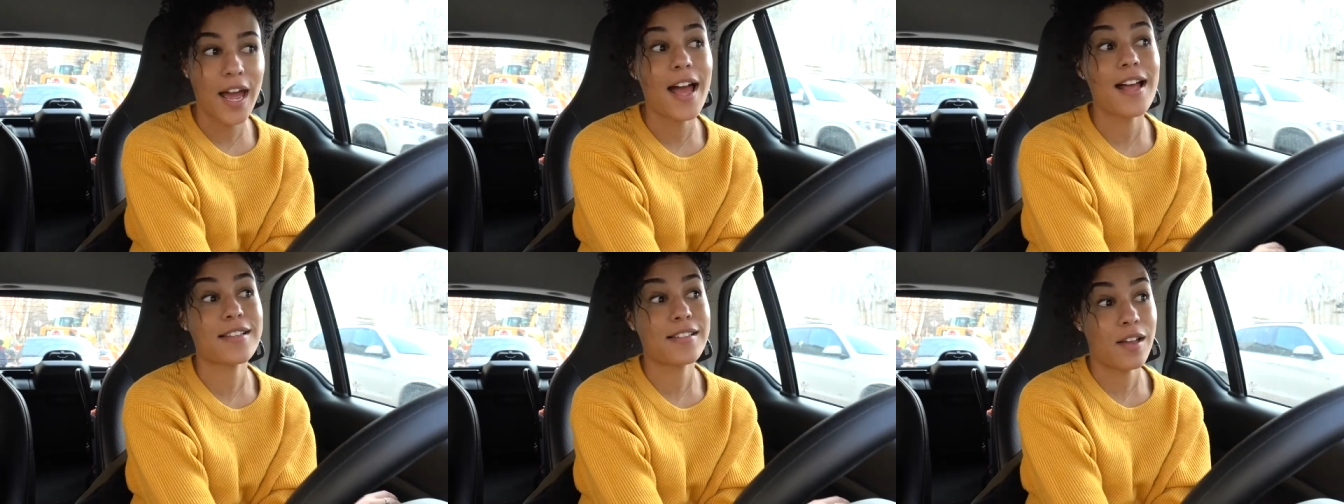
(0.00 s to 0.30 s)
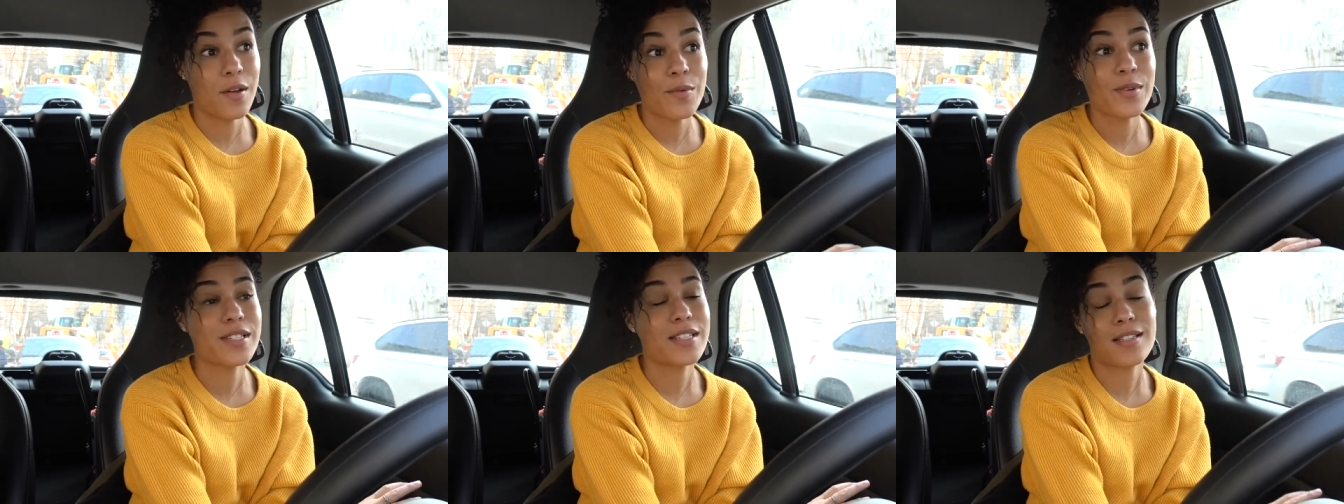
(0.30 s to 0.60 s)
As
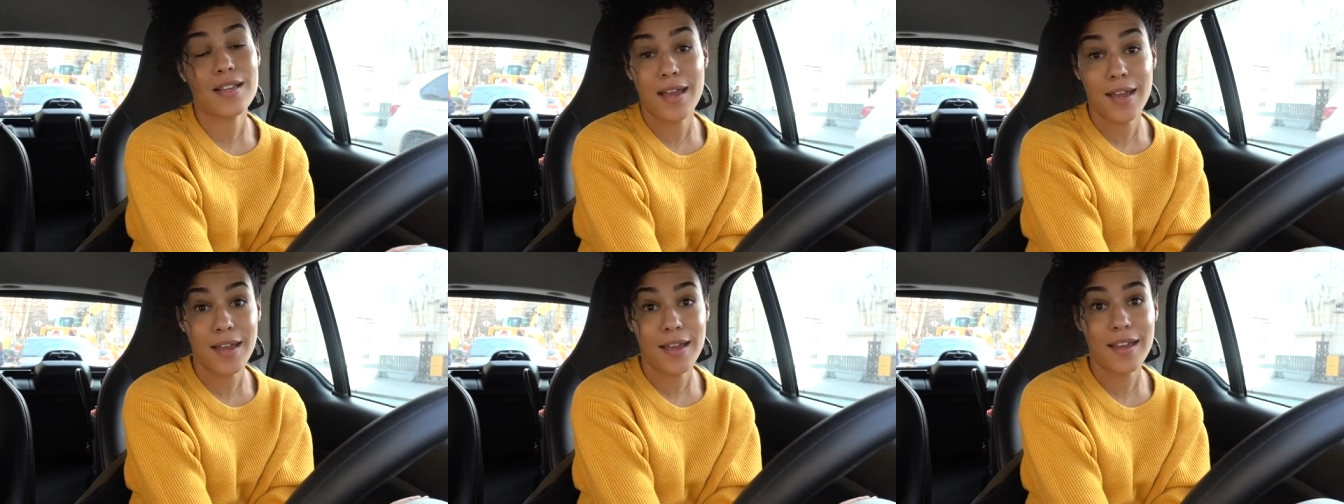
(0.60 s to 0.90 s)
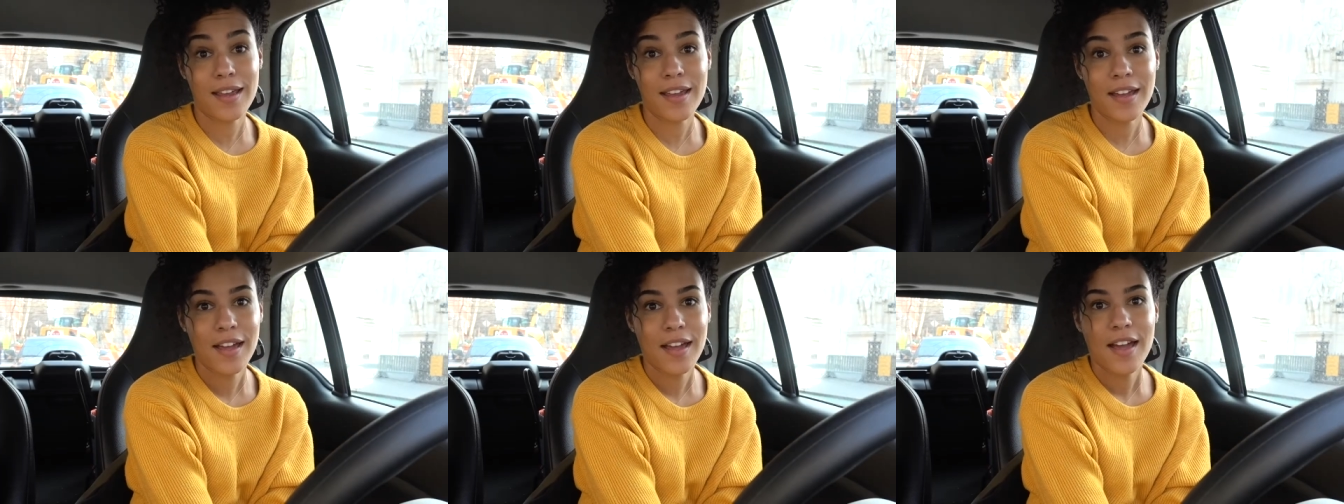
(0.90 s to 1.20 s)
I was
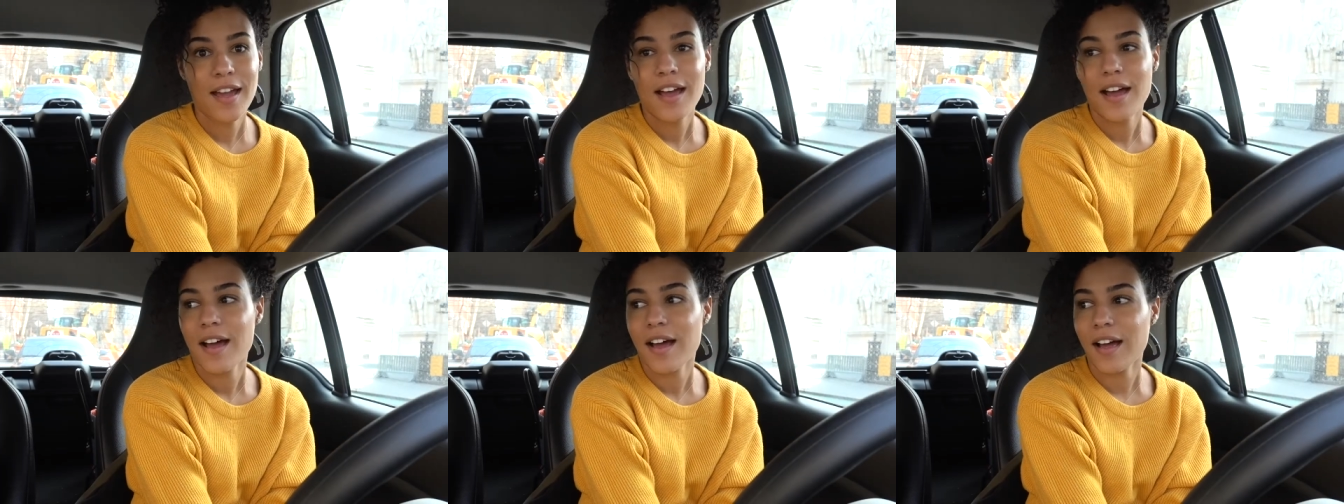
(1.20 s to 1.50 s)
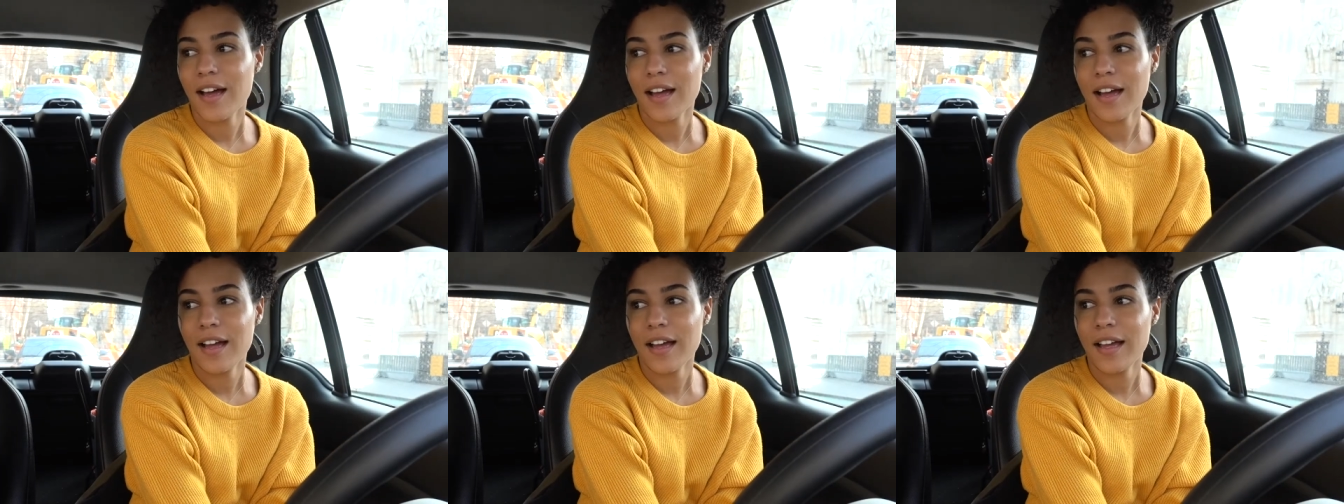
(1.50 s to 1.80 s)
saying,
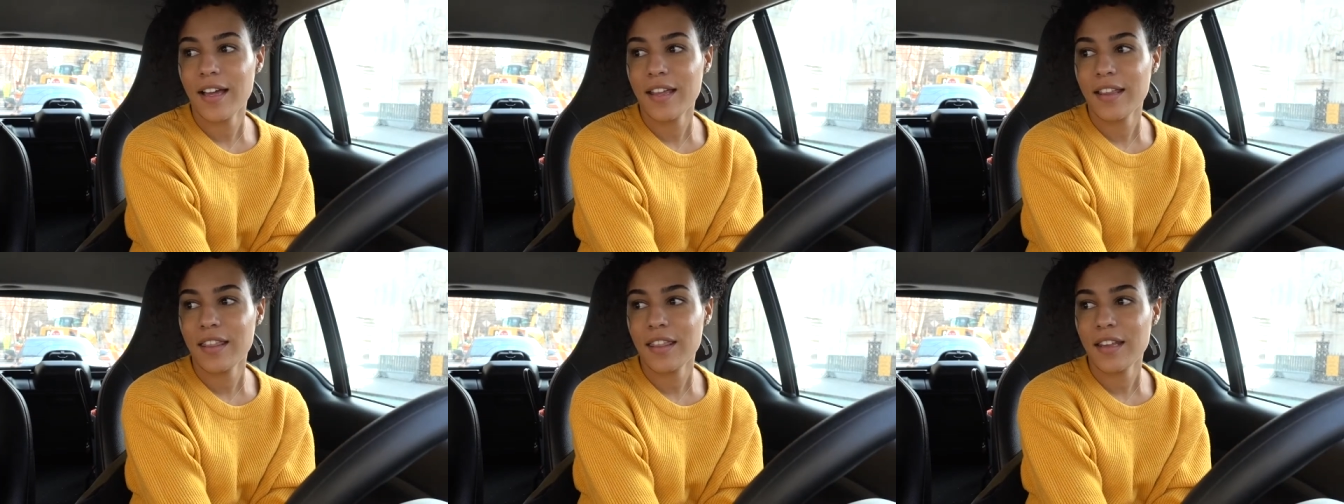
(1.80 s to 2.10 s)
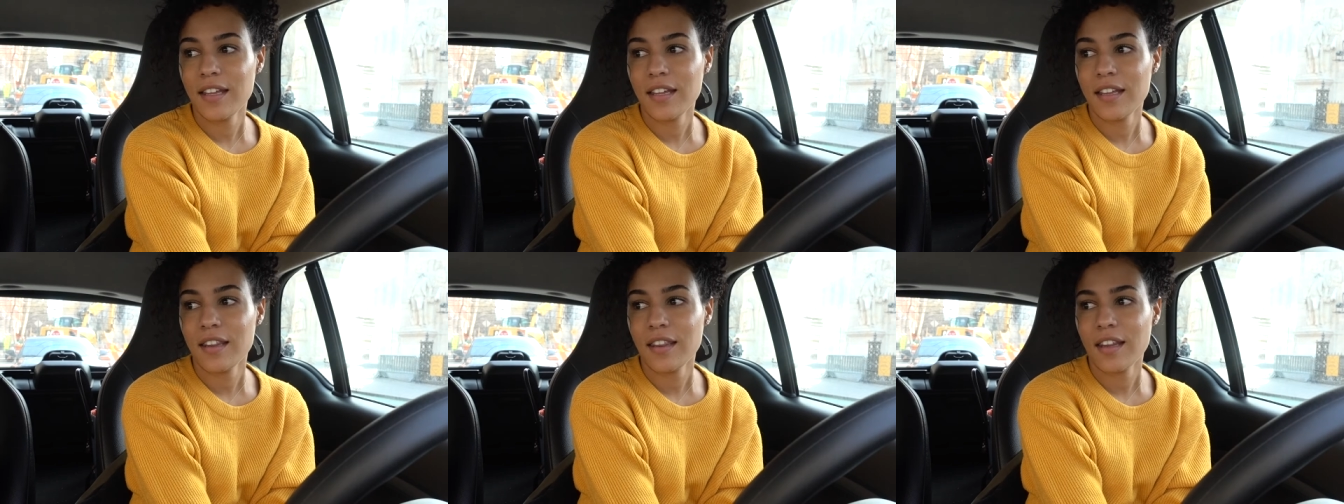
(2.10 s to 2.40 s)
I
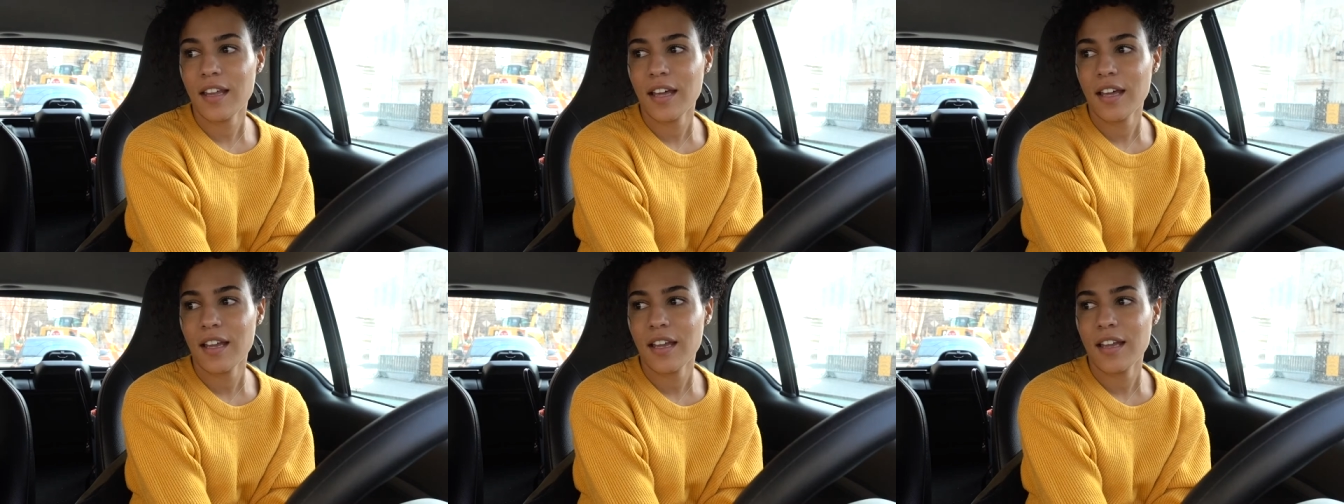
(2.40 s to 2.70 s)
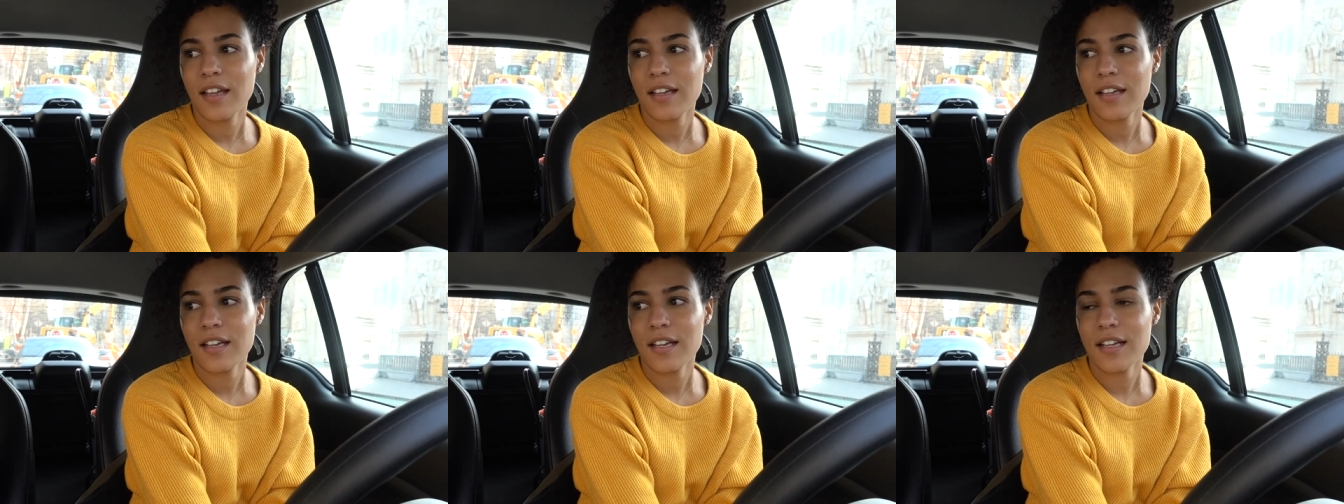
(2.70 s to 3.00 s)
think that